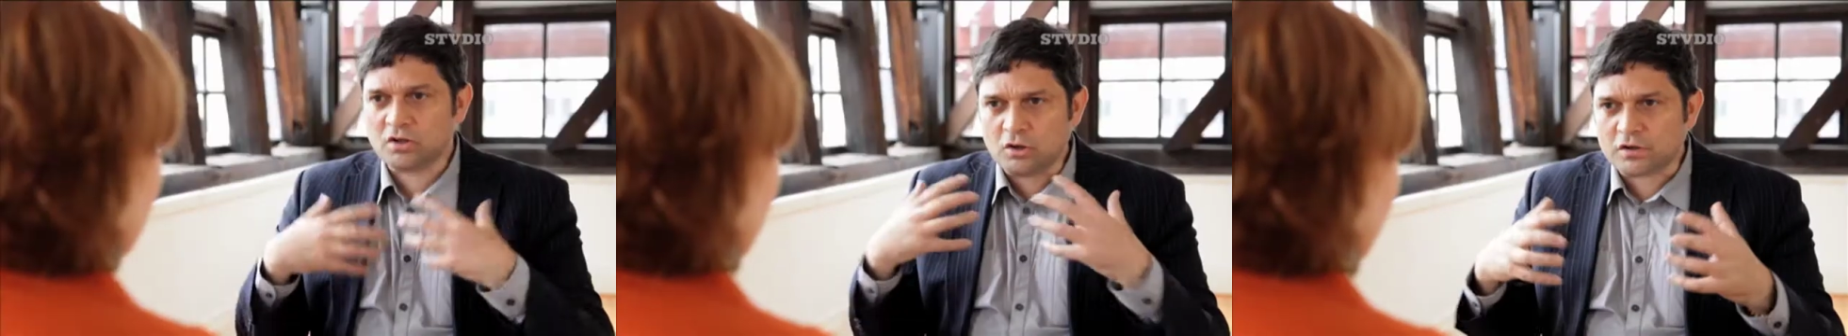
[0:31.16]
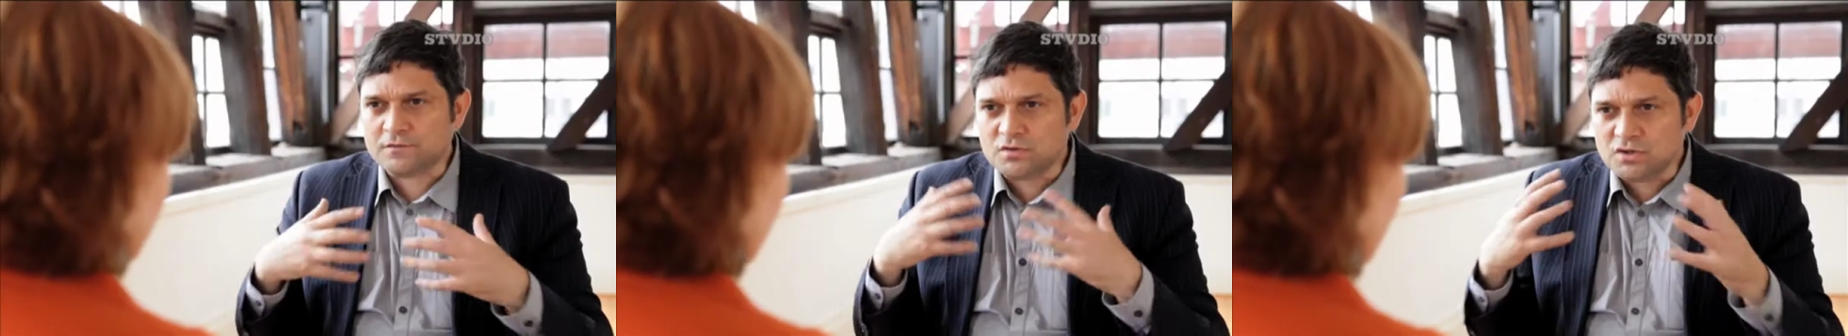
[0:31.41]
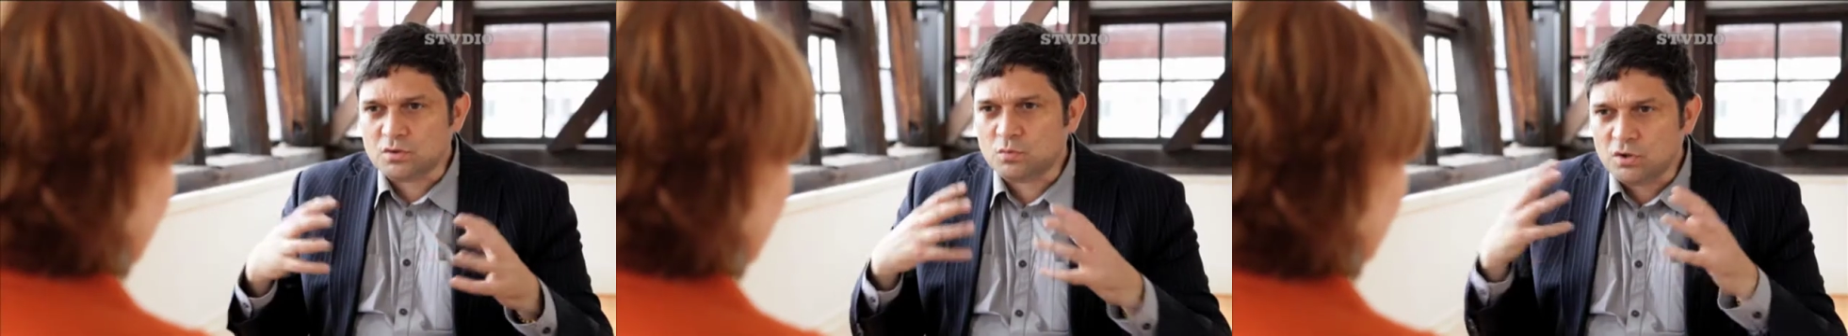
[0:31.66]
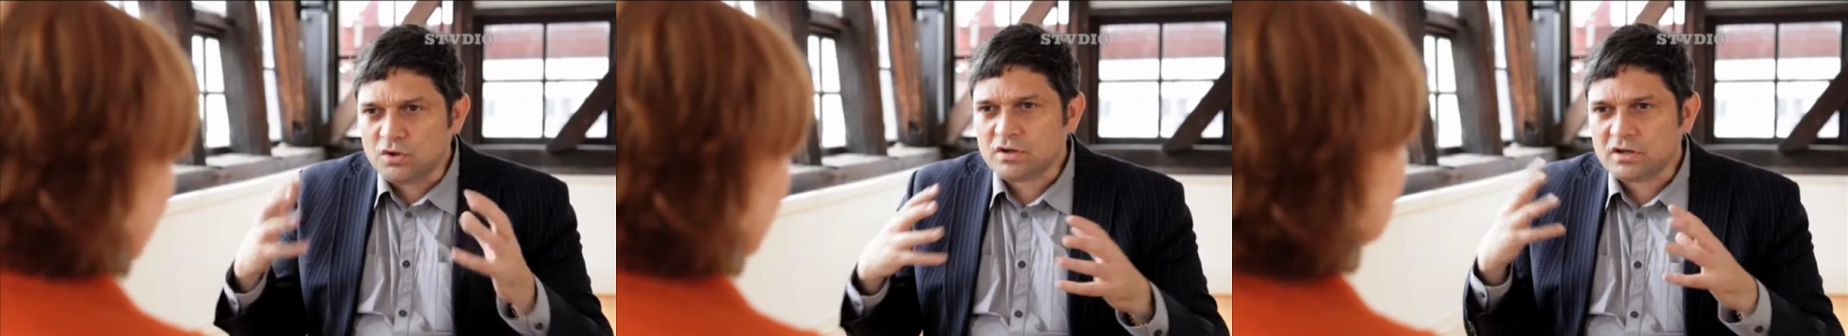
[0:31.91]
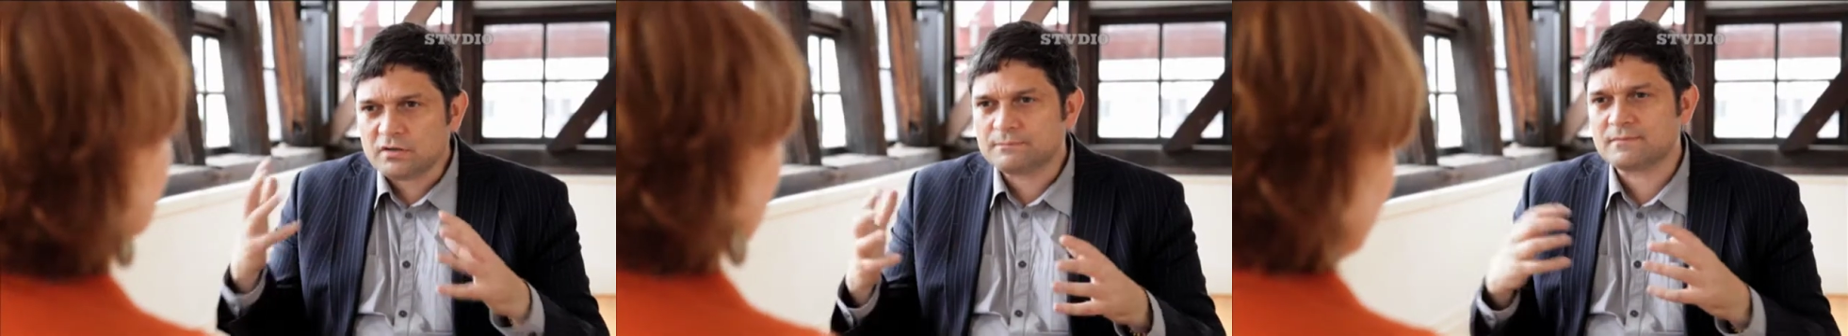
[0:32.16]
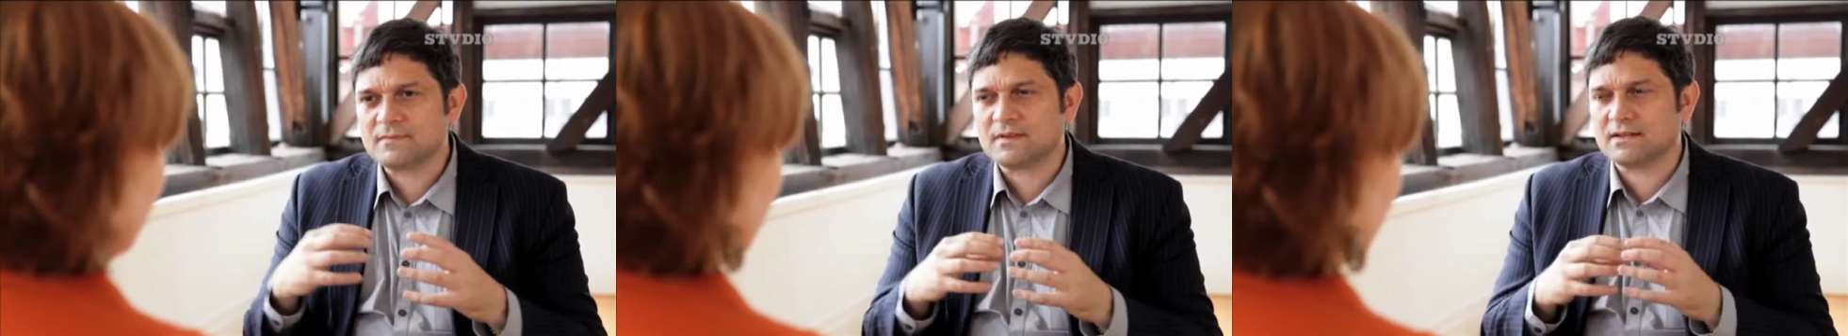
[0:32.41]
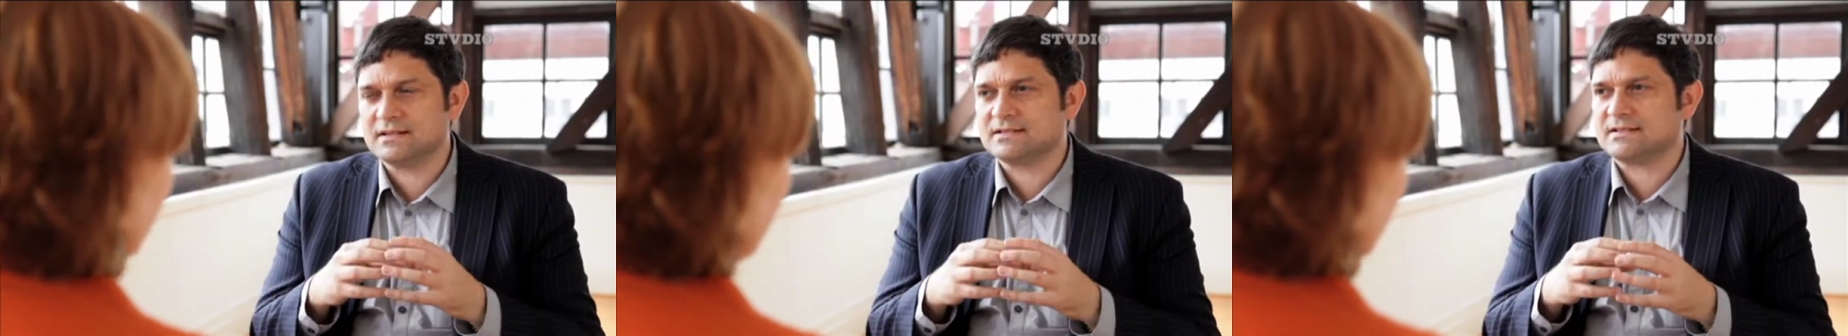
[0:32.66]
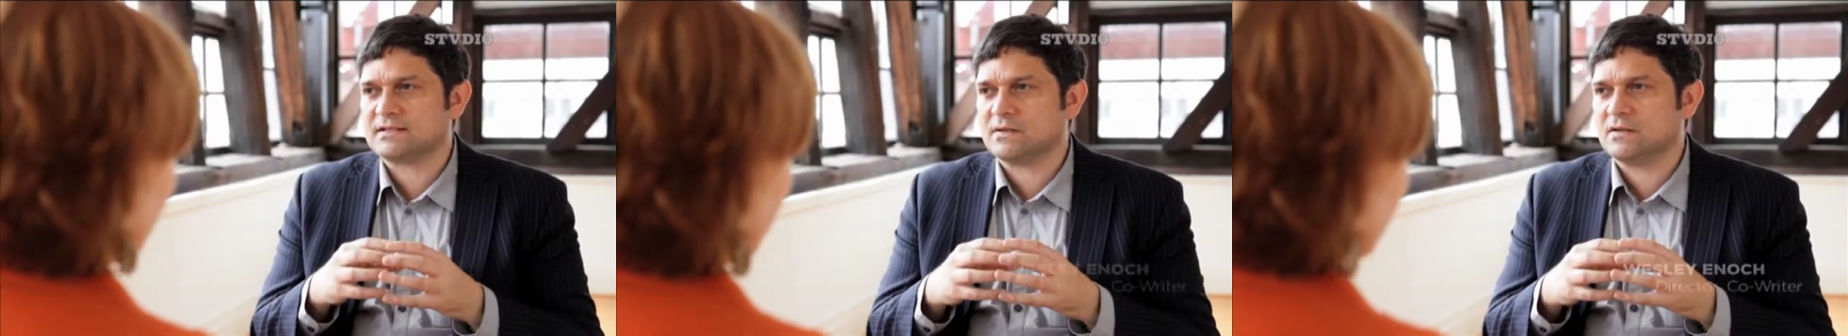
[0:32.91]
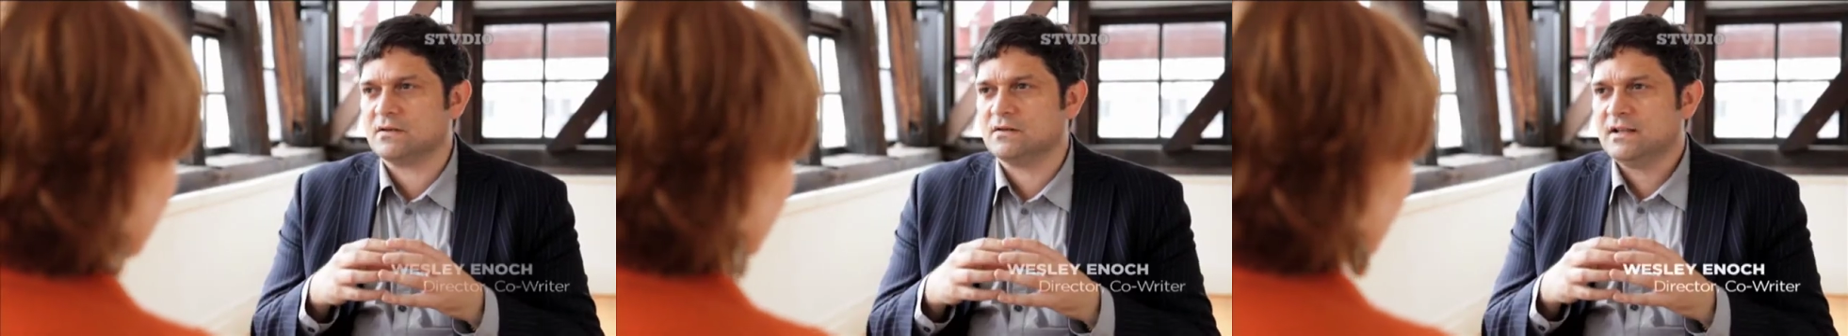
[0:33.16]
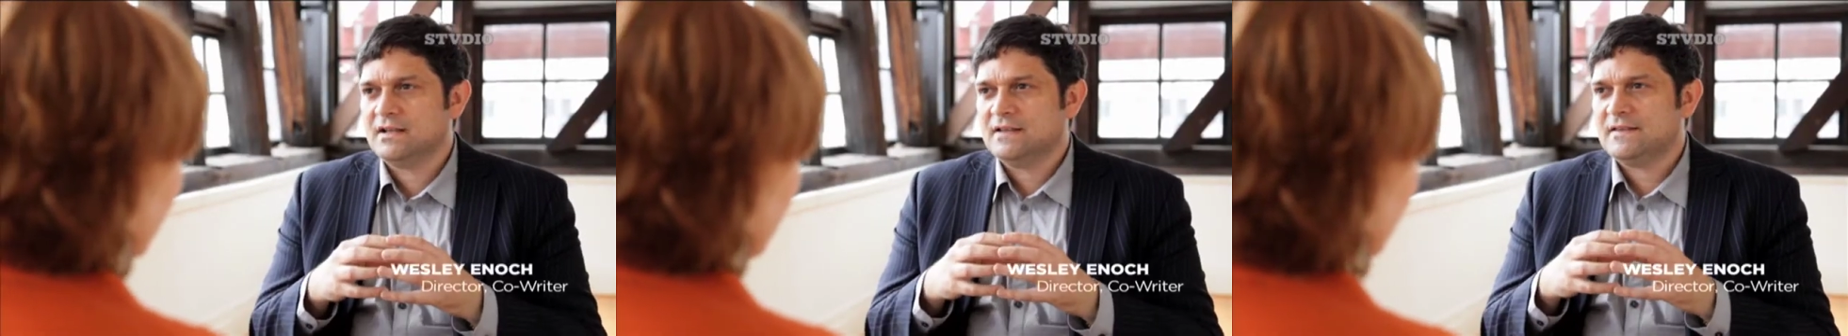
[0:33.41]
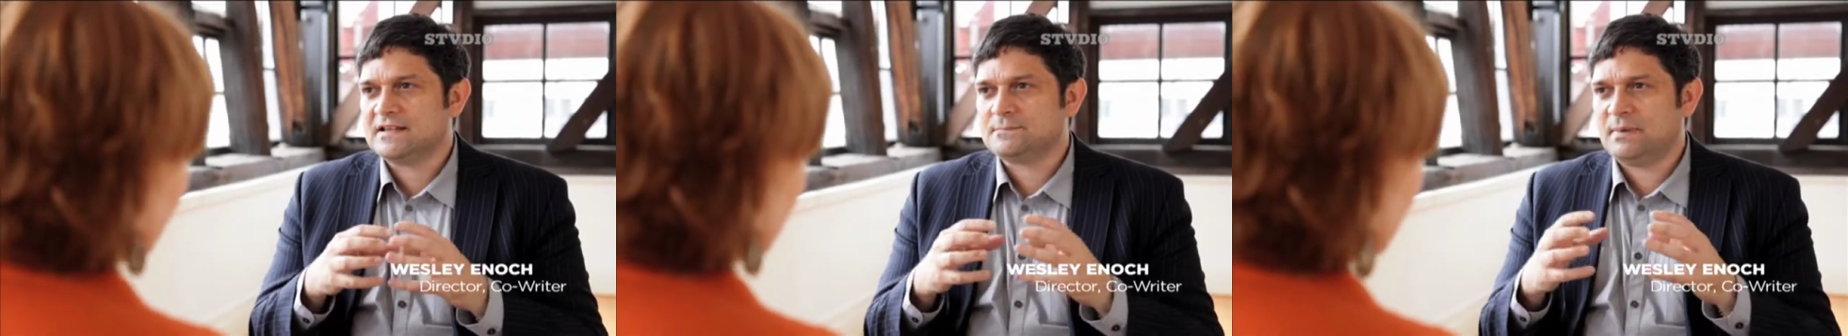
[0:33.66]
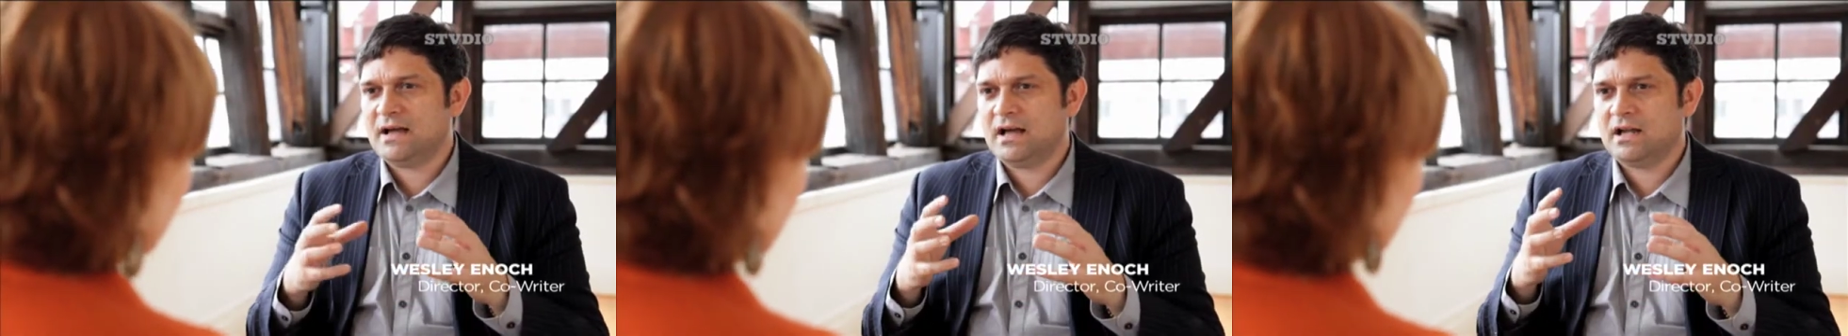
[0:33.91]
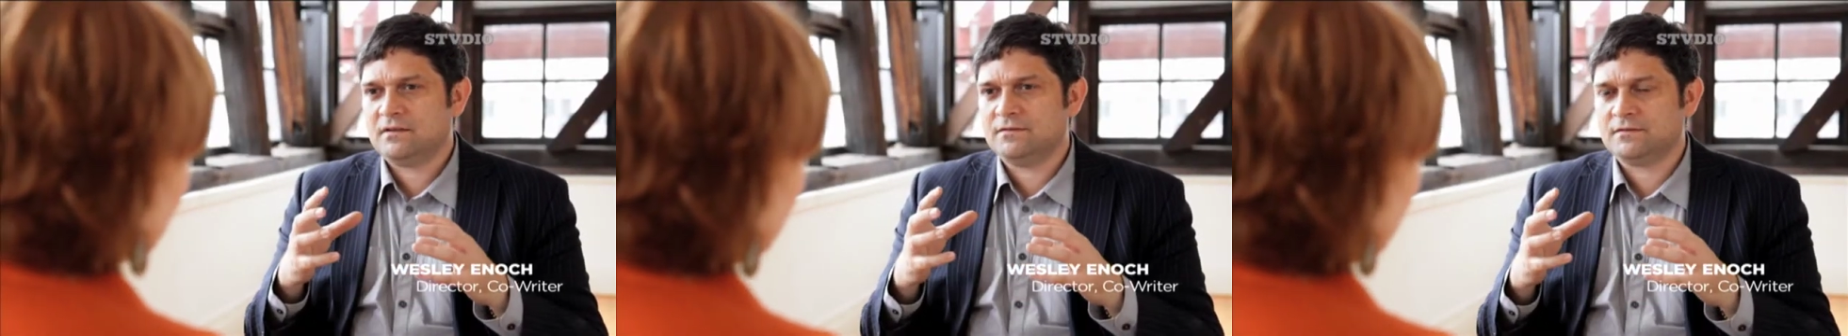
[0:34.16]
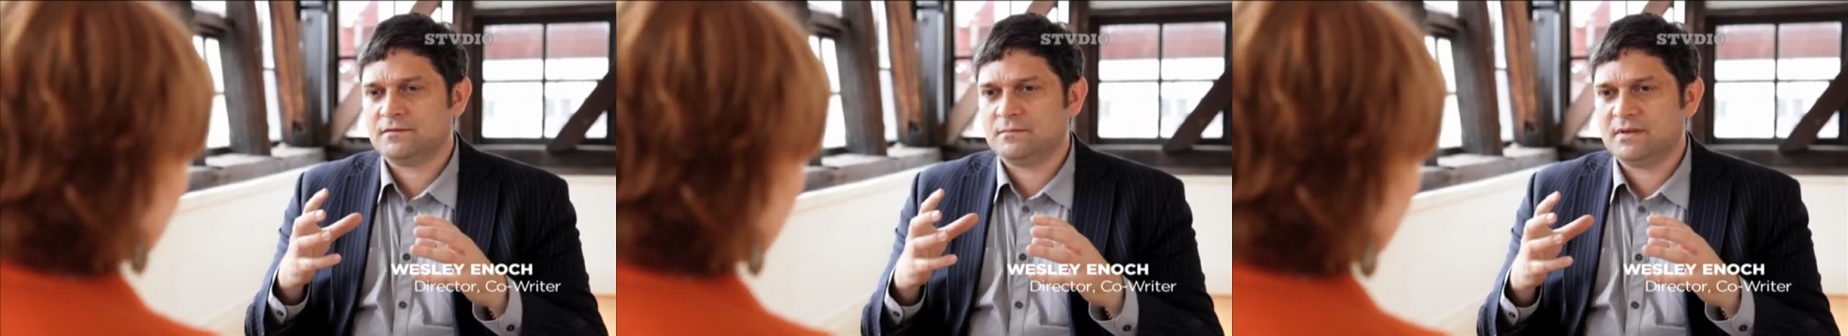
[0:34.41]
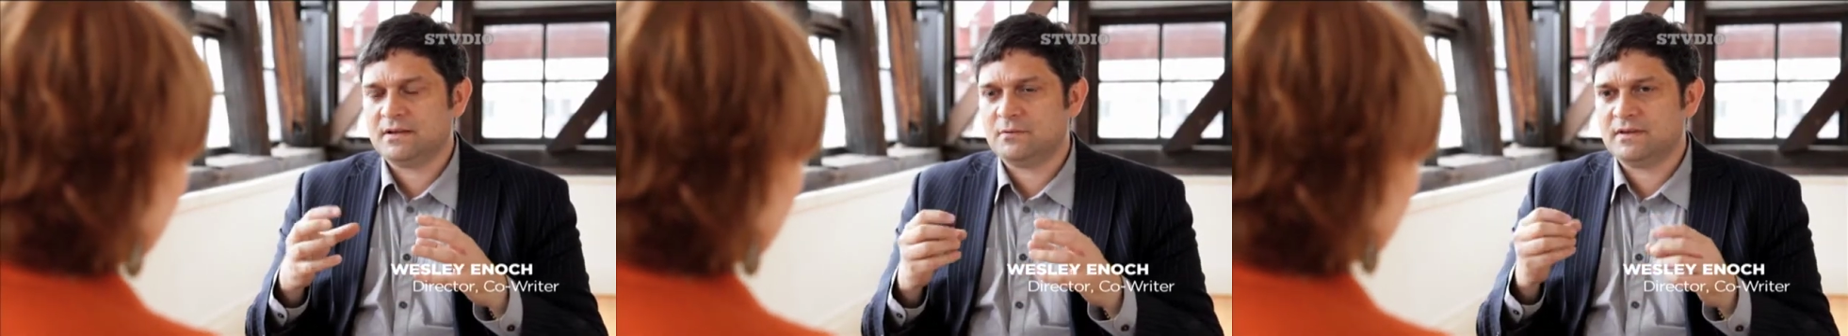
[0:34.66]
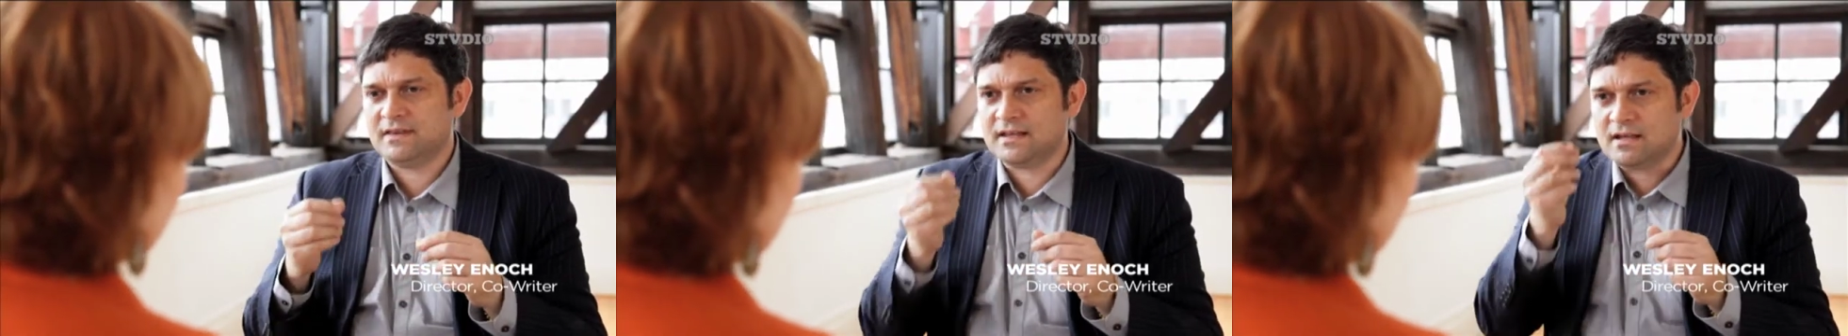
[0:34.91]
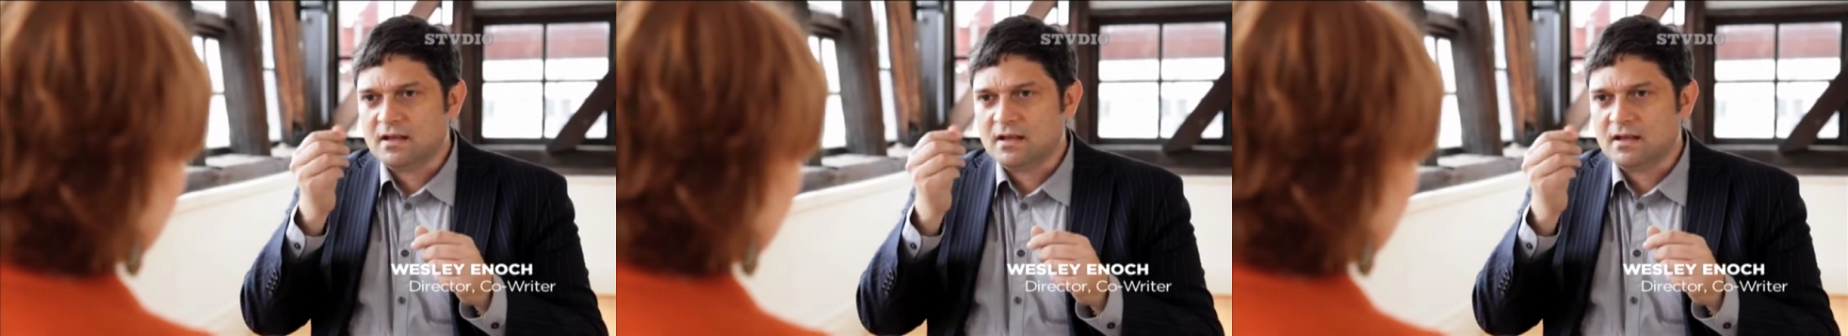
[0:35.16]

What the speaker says: on a lot of new work, and so there's part of it for me where